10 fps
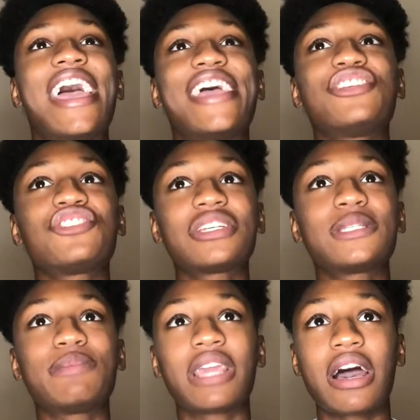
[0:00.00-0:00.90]
it's
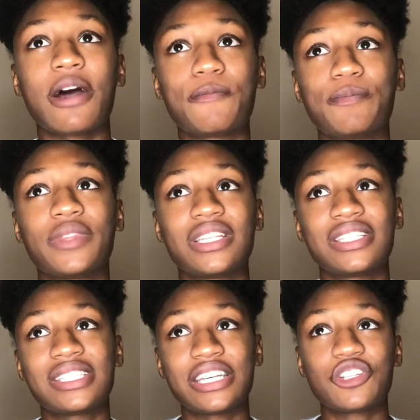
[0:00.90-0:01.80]
just become
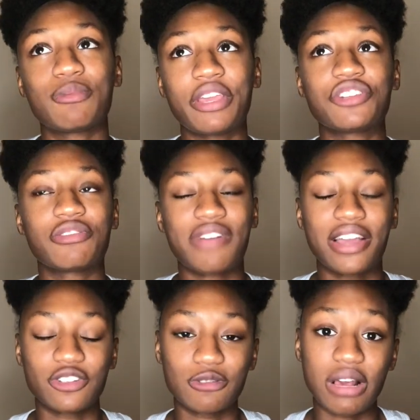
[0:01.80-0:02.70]
such a major
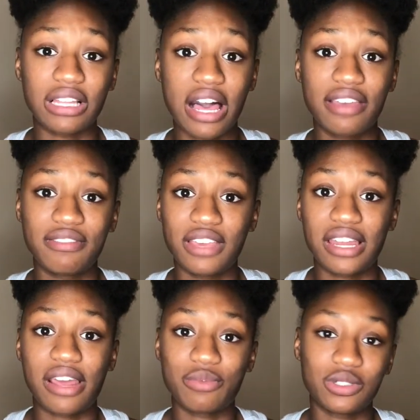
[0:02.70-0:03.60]
factor in my life,
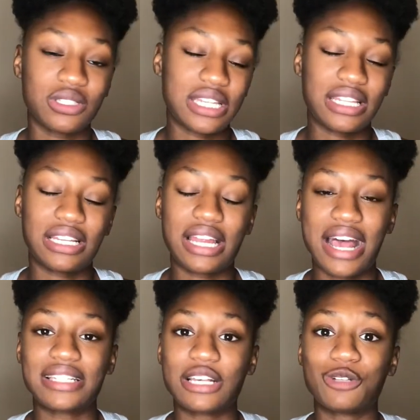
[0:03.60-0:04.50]
and I will say that it
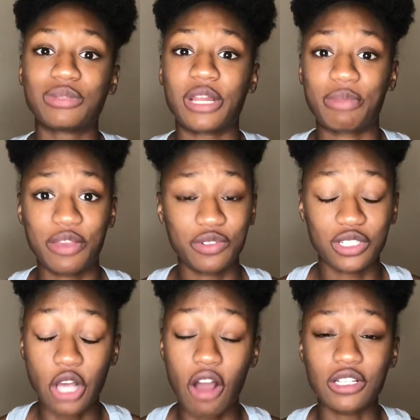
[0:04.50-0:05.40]
has helped that I'm able
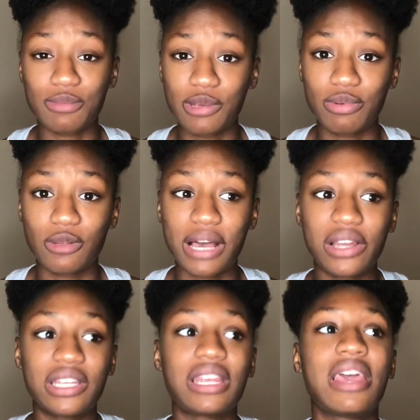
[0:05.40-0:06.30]
to talk to people
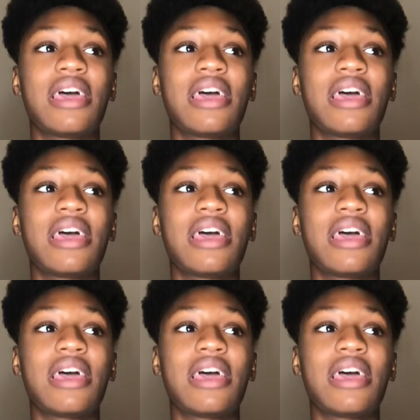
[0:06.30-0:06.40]
about it,